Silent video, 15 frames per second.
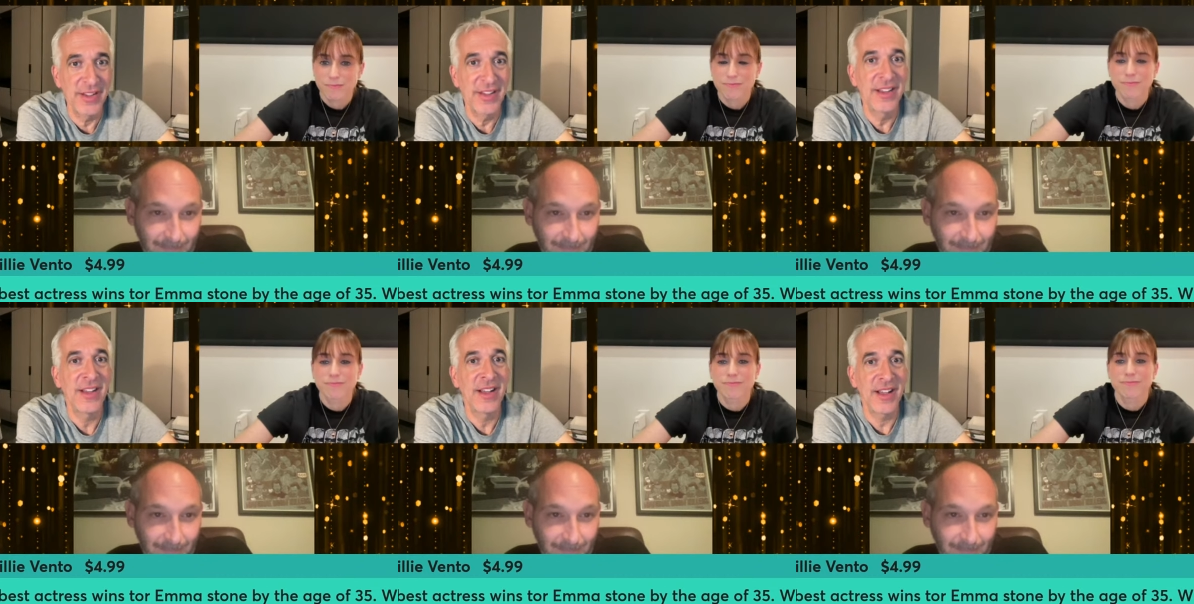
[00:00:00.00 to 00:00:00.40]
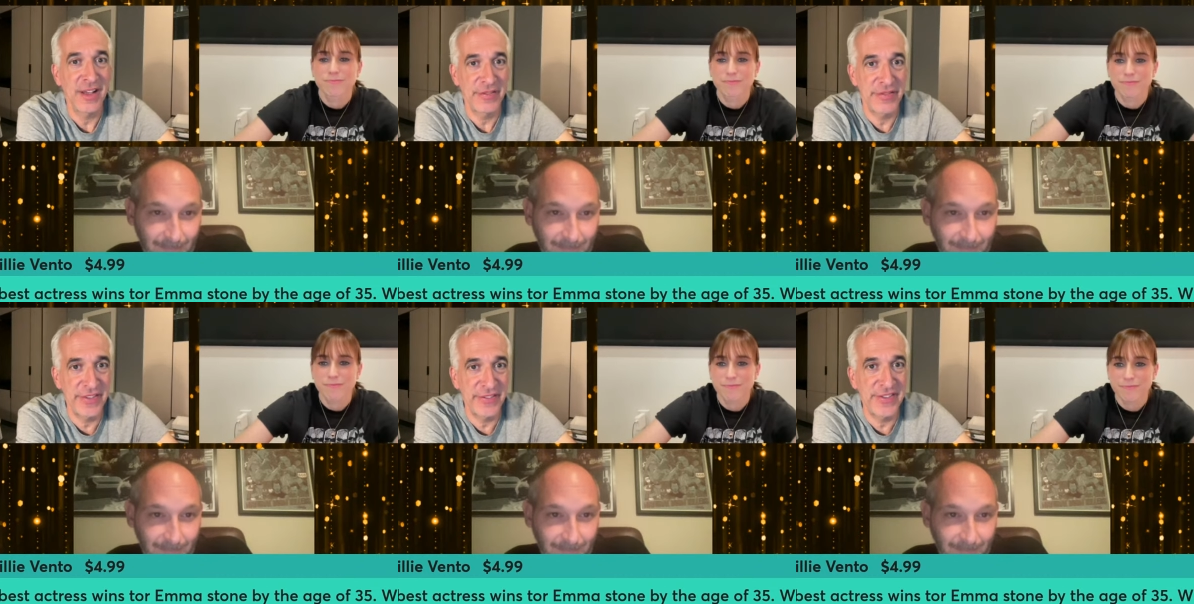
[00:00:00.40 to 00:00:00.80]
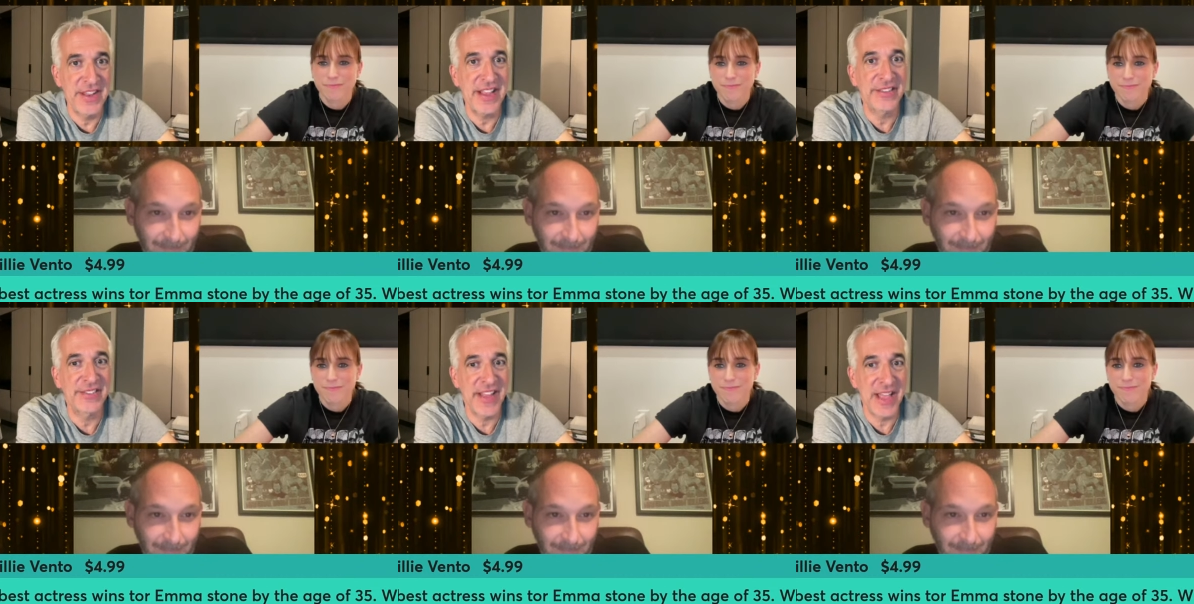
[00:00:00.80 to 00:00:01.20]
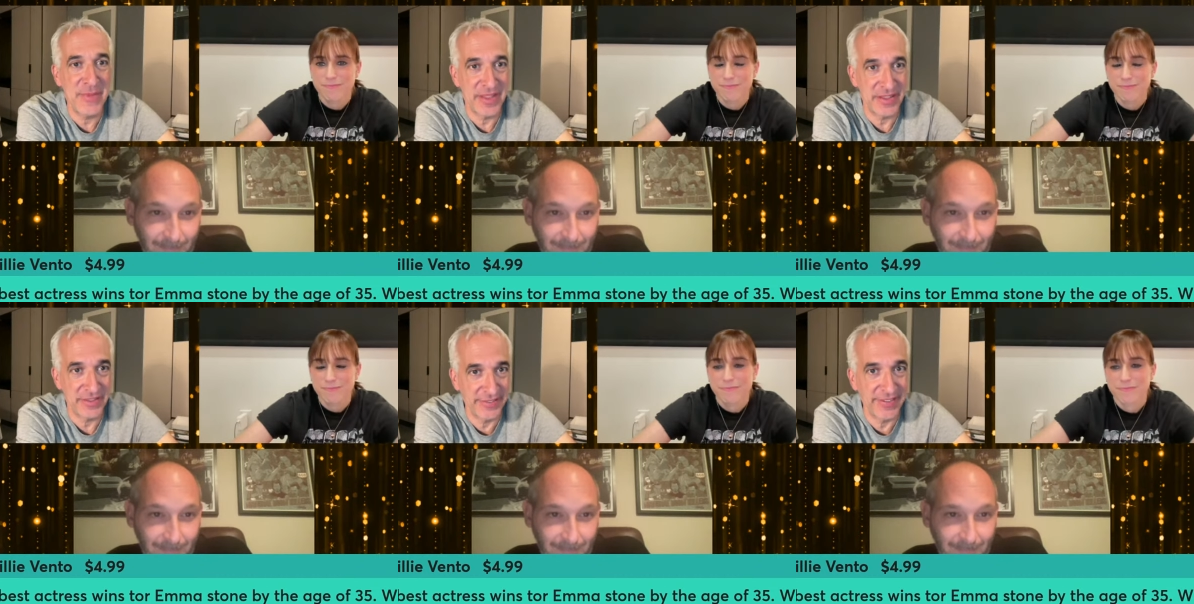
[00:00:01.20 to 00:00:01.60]
Speaker 1: next
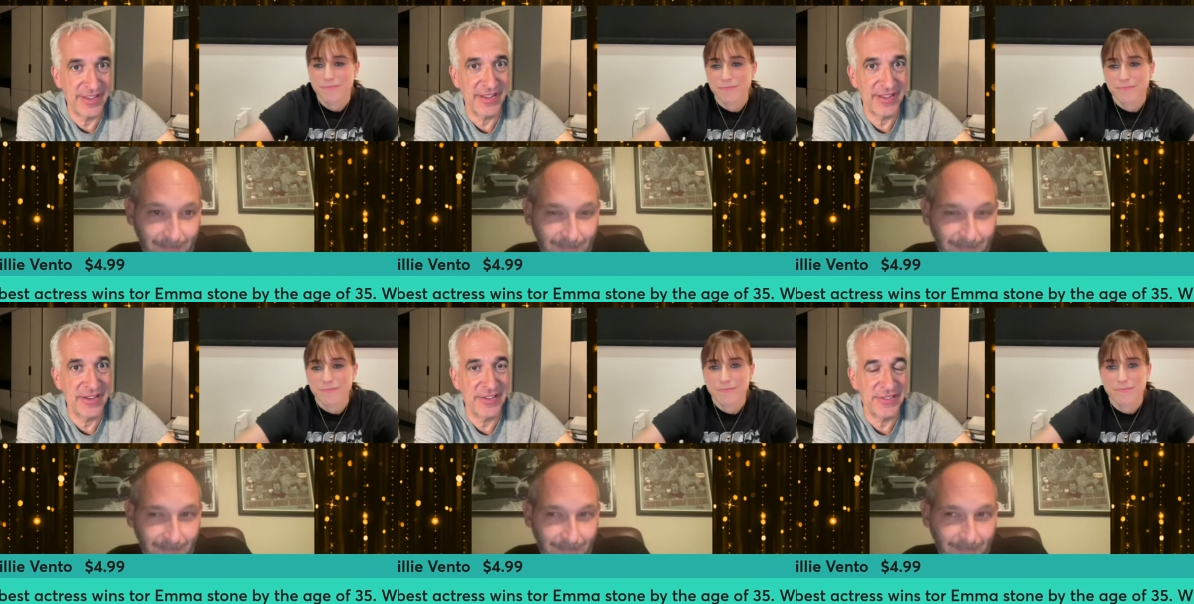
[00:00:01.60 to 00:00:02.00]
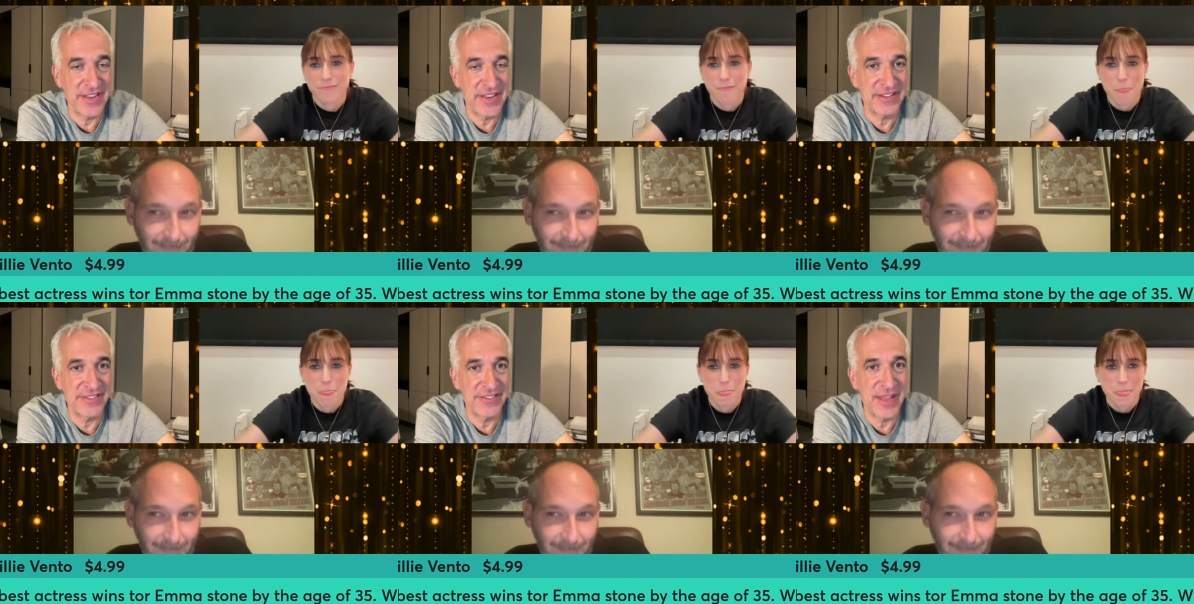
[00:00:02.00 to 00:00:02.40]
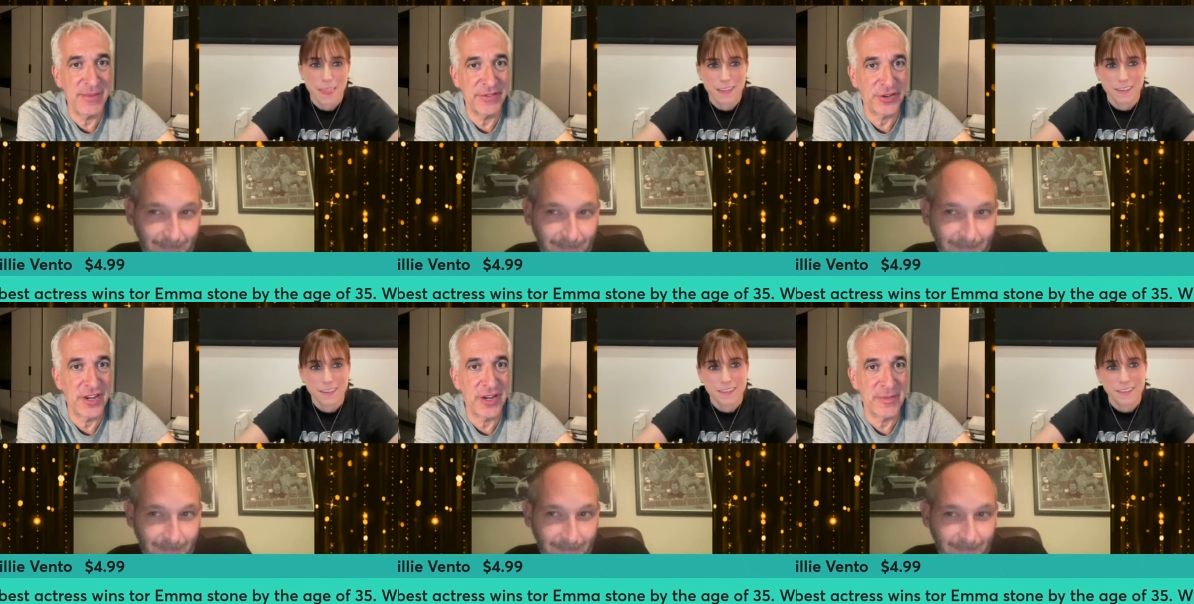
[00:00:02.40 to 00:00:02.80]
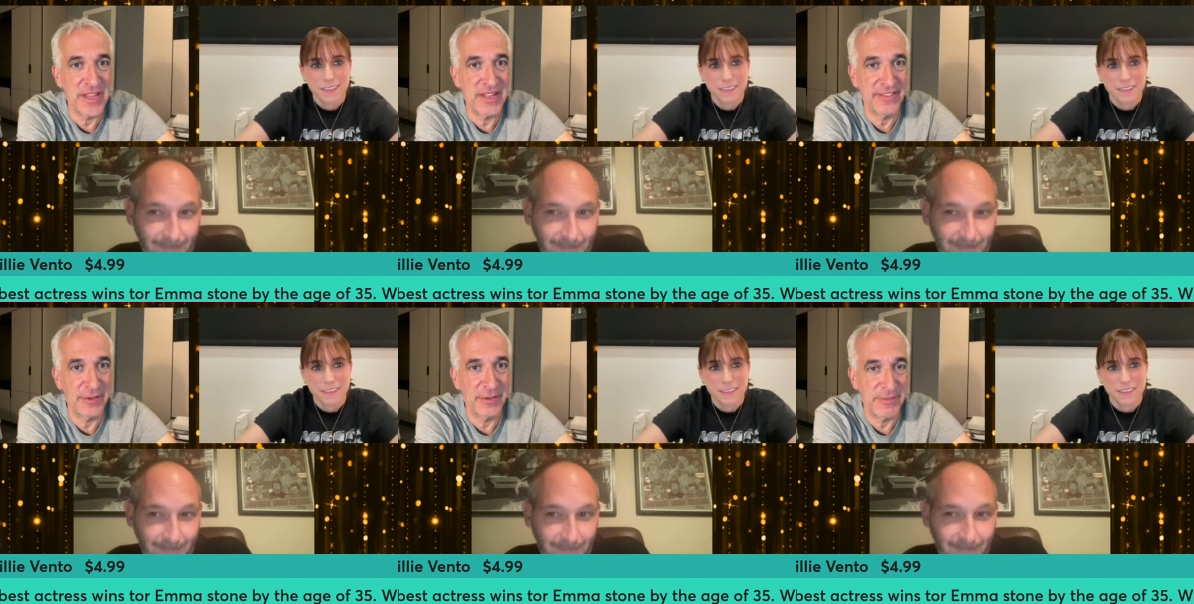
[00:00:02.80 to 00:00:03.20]
Emmys, because the next Emmys are going to be
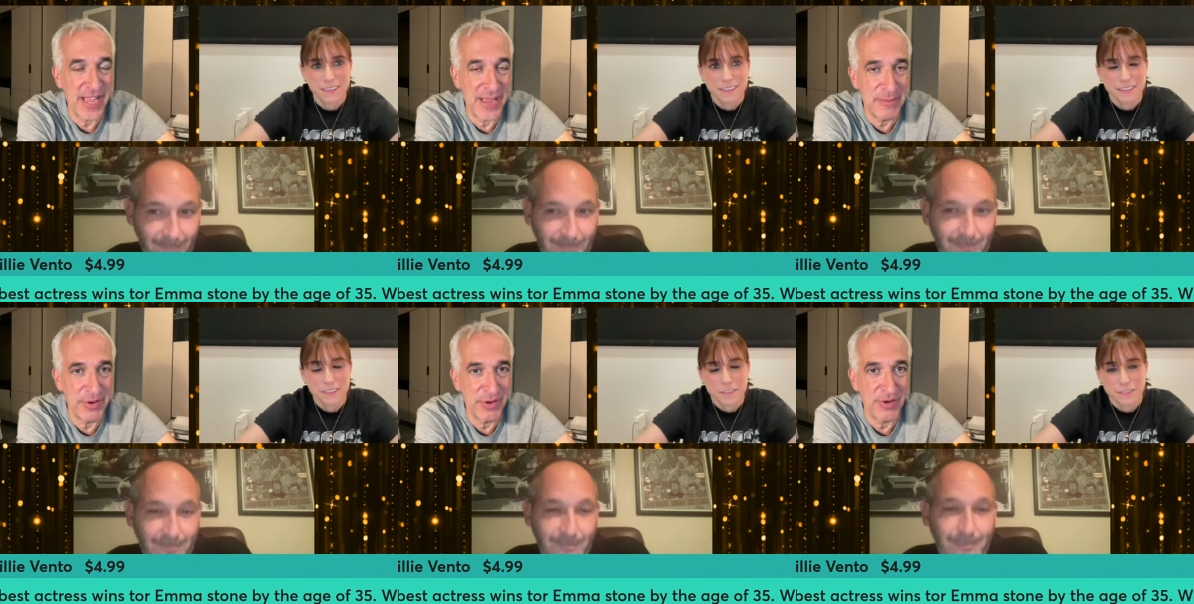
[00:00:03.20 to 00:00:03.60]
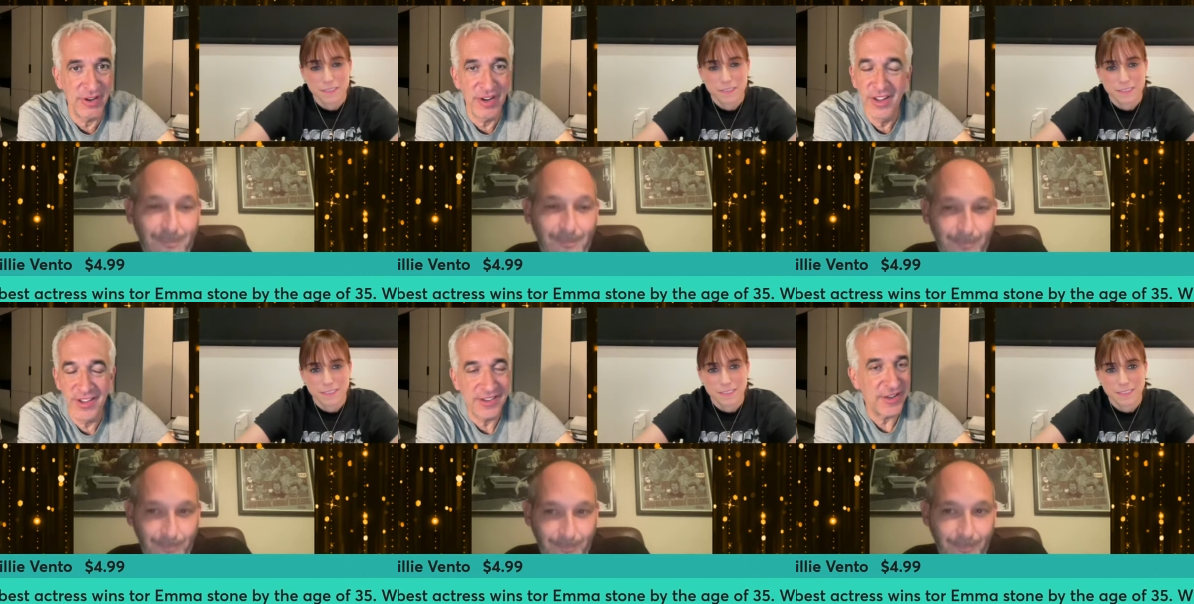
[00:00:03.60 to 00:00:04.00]
in September.